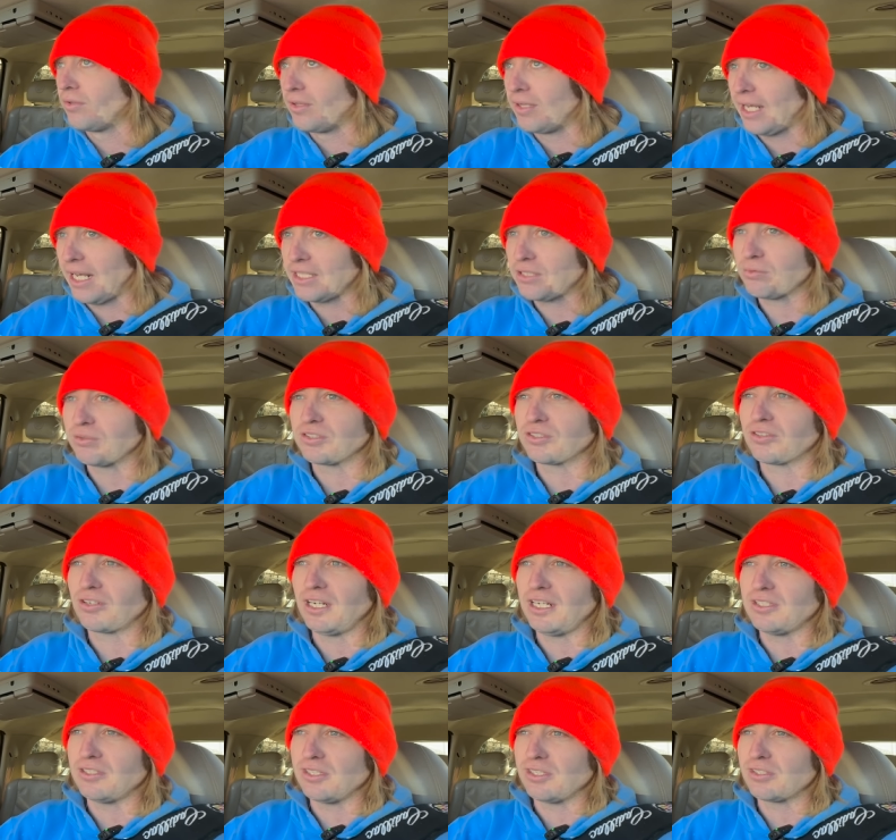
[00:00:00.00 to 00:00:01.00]
That's what's
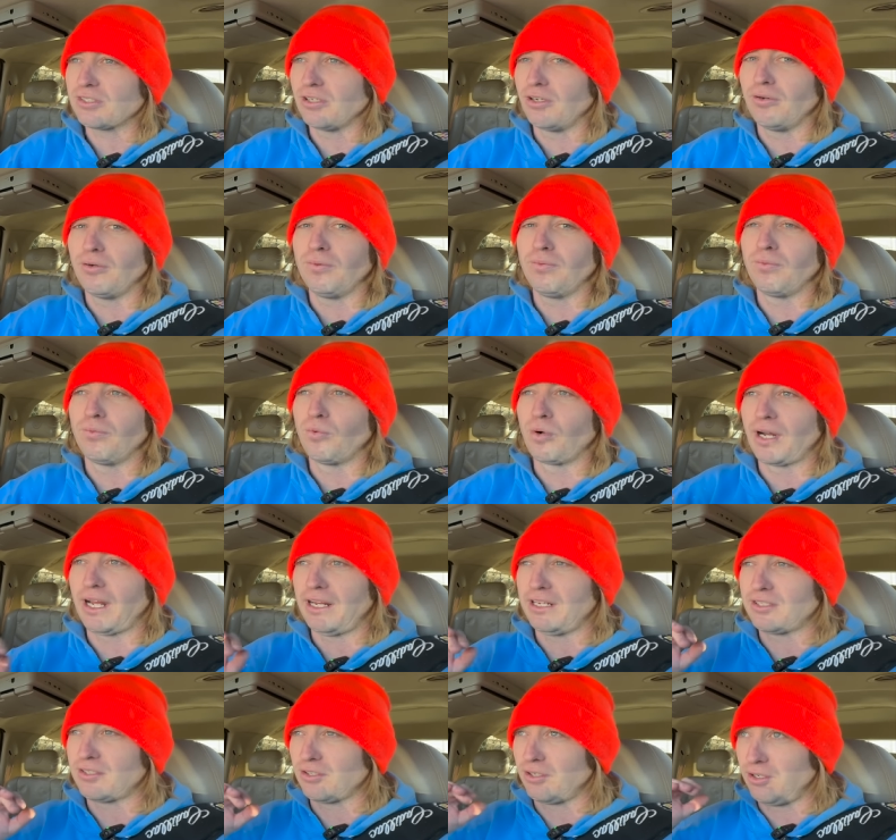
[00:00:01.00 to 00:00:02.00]
crazy. So what
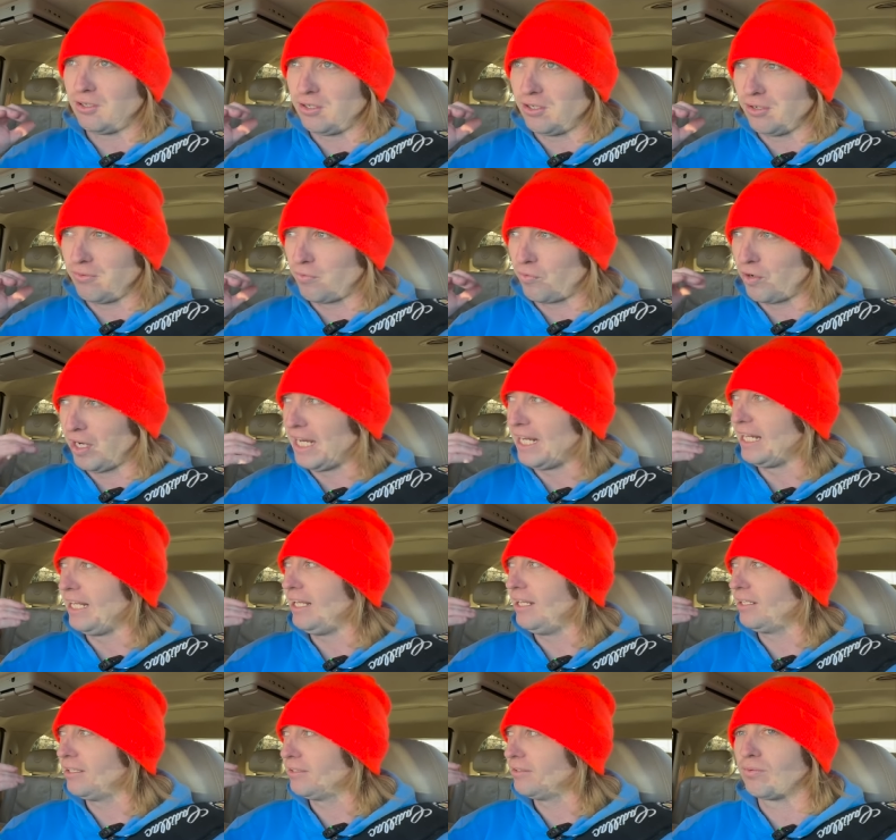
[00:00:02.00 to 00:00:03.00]
I saw on Reddit,